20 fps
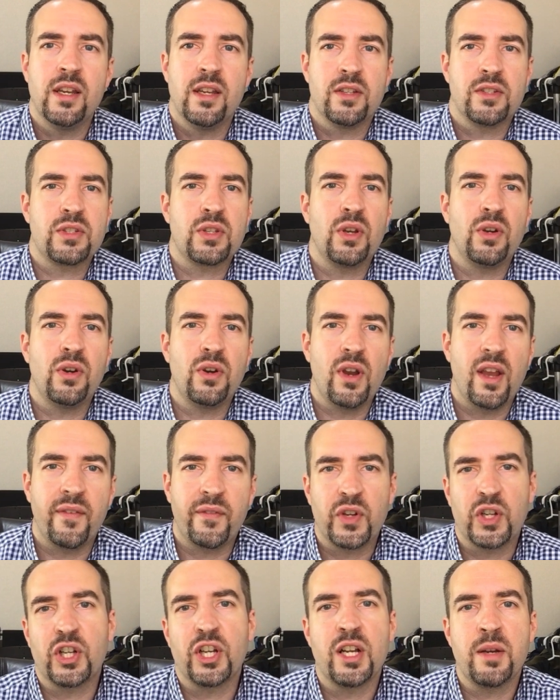So if
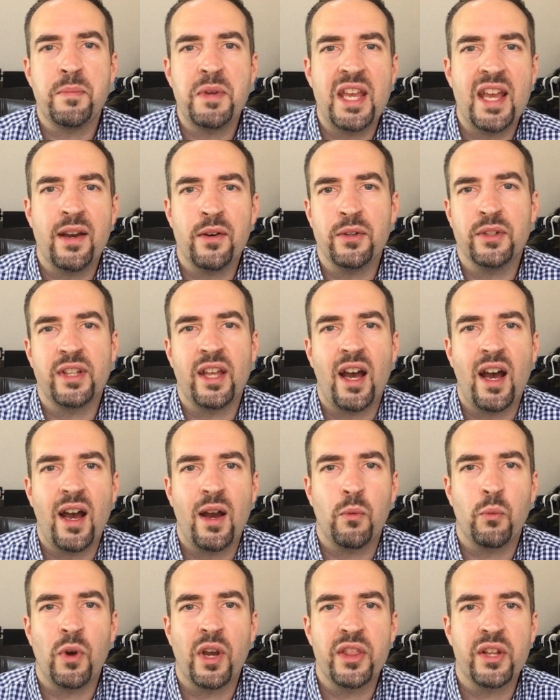you're going to be out in the
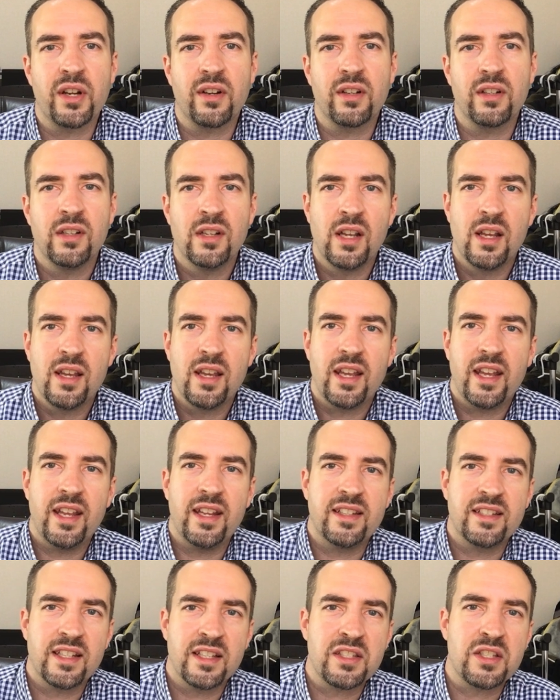hot weather,
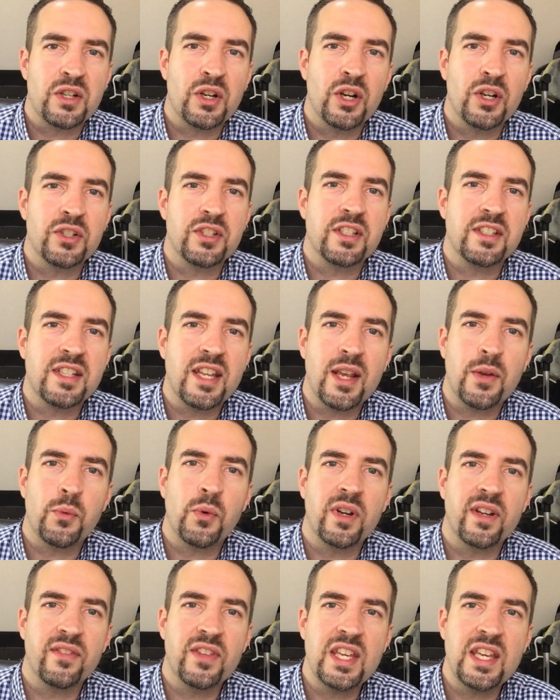it doesn't hurt to take
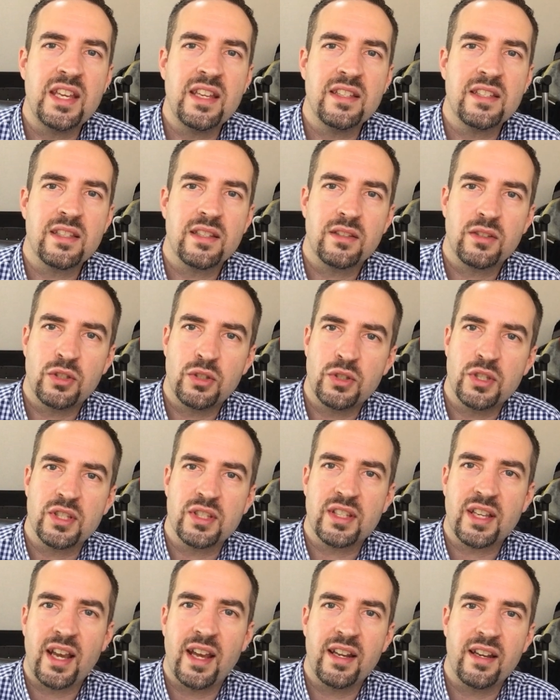one of these to
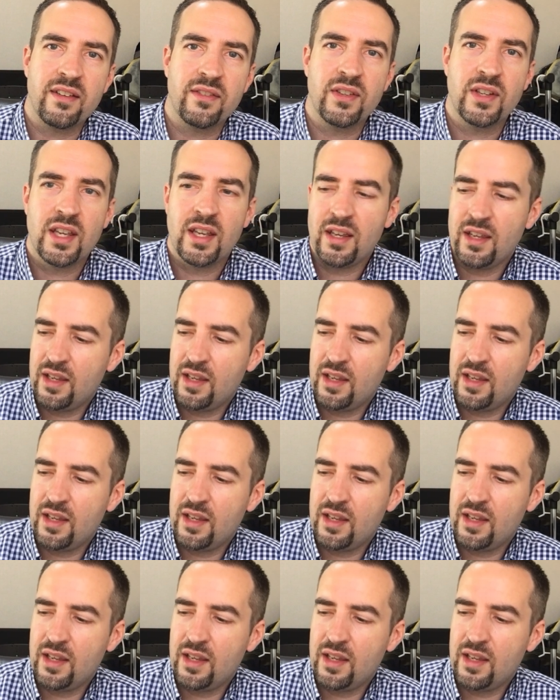just kind of